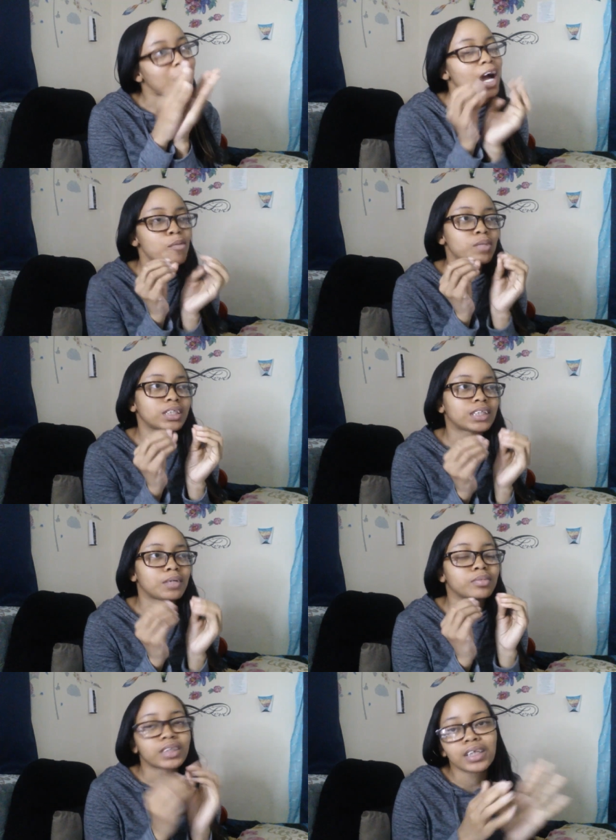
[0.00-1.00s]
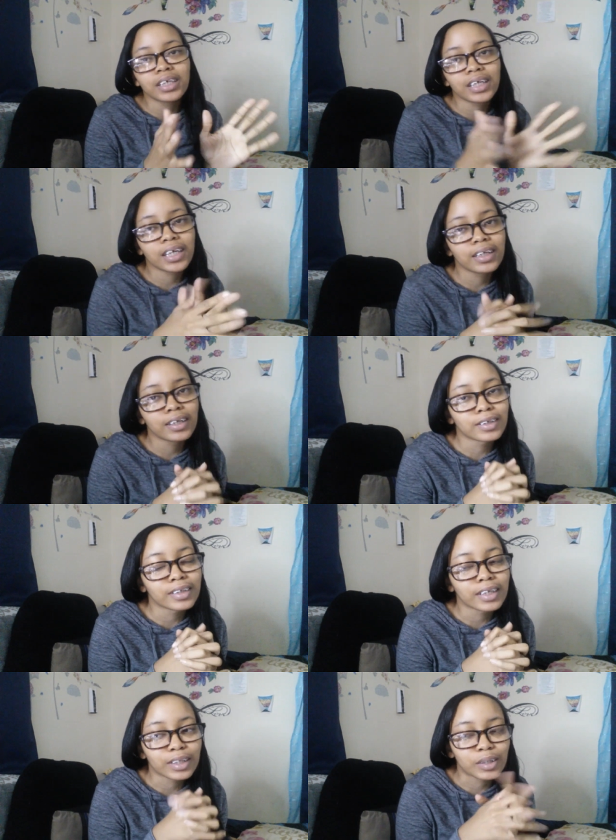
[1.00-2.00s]
I must say, Priscilla and Aquila are
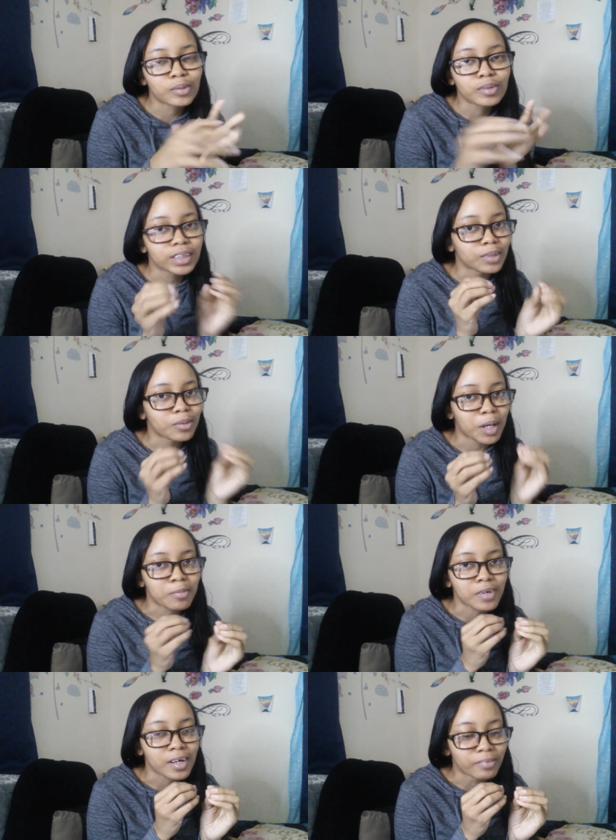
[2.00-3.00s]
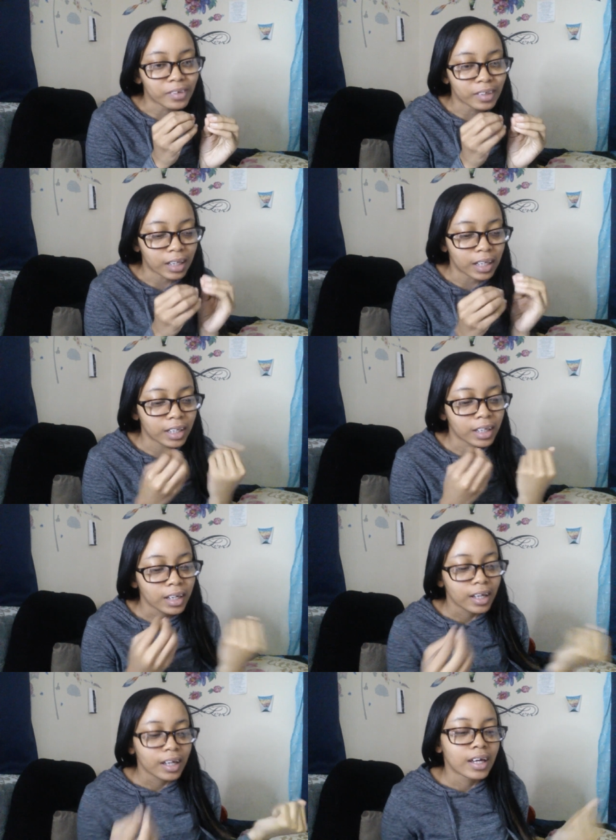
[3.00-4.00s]
like the cutest little couple ever. Like,
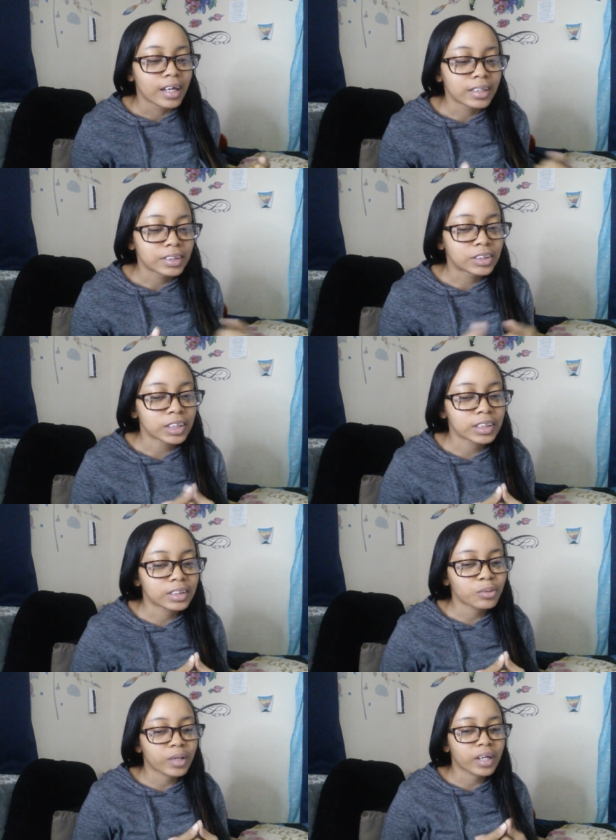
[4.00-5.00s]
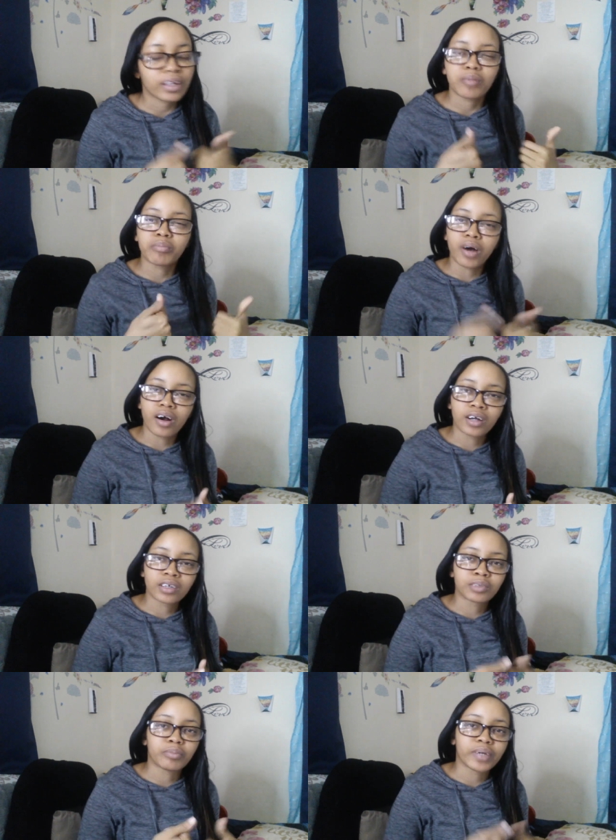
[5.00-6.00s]
just the way they
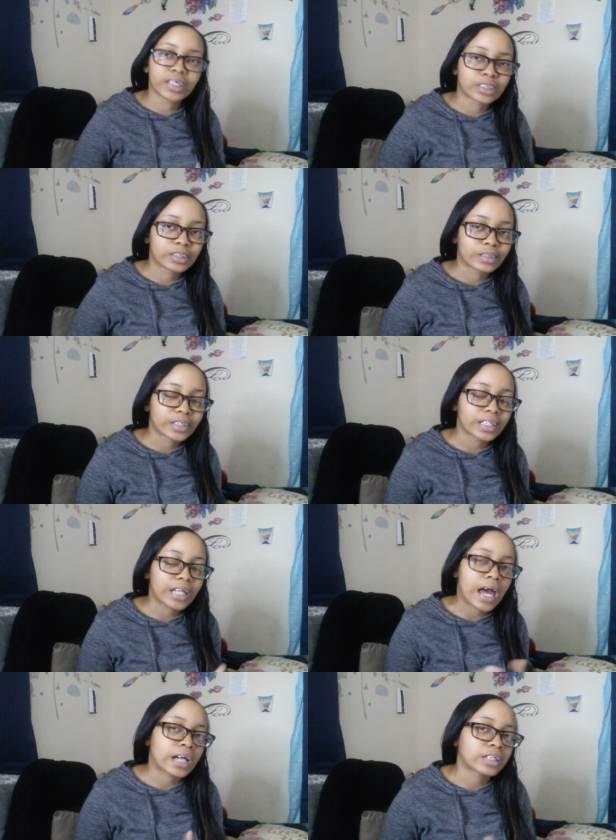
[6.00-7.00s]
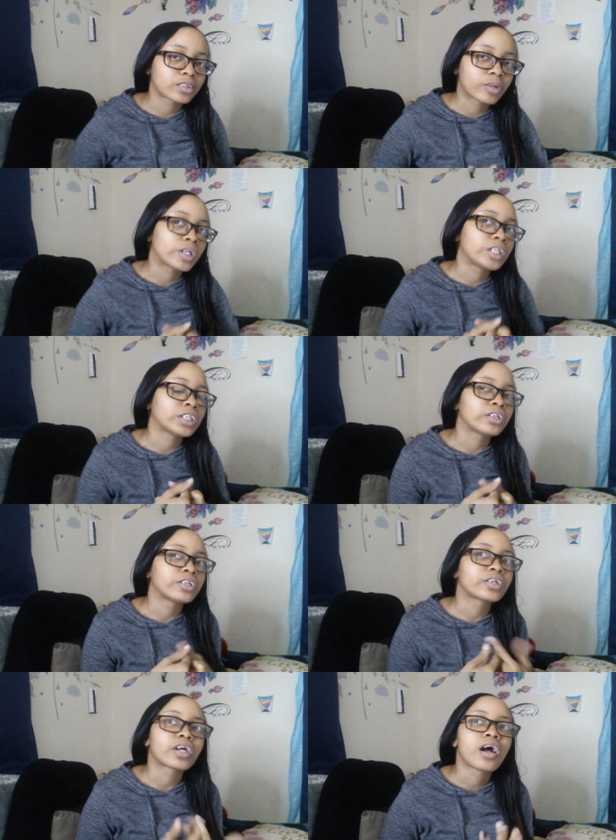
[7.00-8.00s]
bond, banter, and act around each
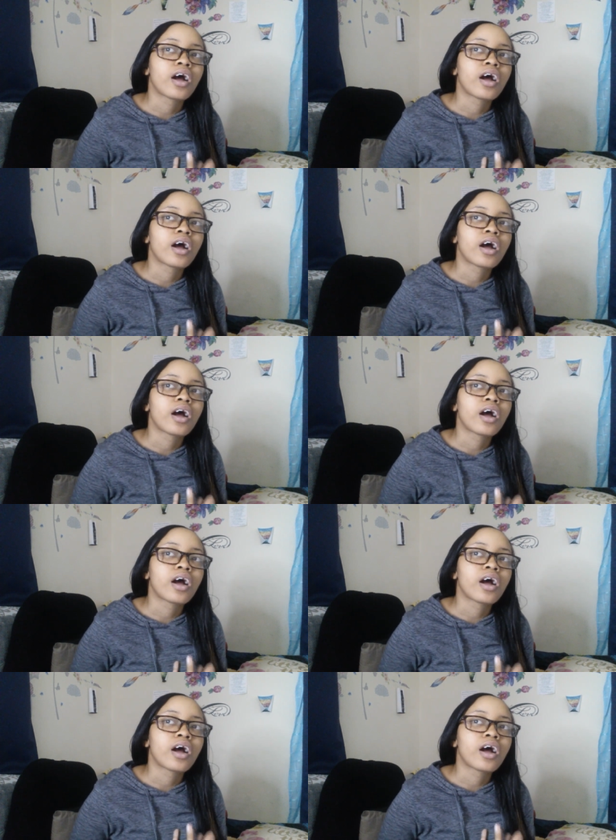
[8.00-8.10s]
other.